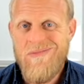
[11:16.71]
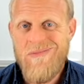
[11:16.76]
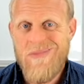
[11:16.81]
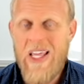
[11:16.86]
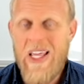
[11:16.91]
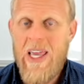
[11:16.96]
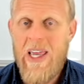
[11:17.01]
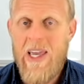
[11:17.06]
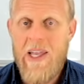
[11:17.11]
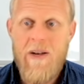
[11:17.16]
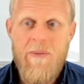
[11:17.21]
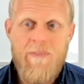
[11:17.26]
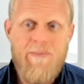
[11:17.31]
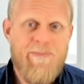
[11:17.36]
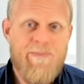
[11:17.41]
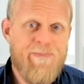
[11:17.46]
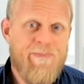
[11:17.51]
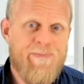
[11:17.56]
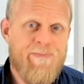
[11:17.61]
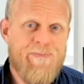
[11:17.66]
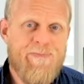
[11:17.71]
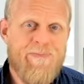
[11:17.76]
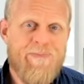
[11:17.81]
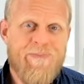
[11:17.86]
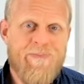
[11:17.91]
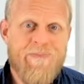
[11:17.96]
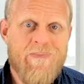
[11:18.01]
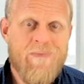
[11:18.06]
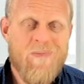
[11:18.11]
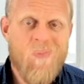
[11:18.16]
then
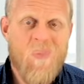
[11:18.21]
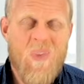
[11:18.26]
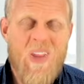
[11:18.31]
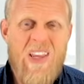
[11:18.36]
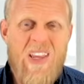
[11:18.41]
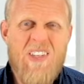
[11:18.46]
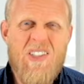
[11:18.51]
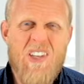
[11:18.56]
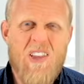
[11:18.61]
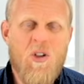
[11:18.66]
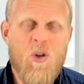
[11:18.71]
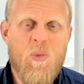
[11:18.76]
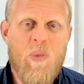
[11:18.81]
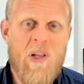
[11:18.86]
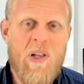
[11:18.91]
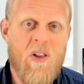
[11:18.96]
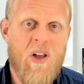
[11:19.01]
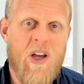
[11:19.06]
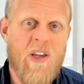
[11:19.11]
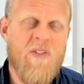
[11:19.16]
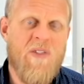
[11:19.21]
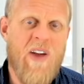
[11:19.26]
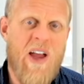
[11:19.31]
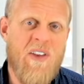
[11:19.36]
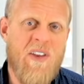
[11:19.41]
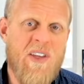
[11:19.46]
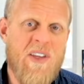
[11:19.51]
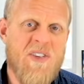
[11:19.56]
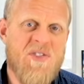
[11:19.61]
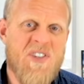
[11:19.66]
it's a little bit like
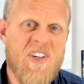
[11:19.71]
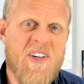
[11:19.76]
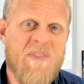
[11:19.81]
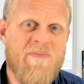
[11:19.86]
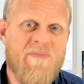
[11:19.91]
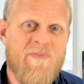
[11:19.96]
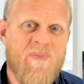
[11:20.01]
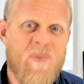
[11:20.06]
failing, isn't it?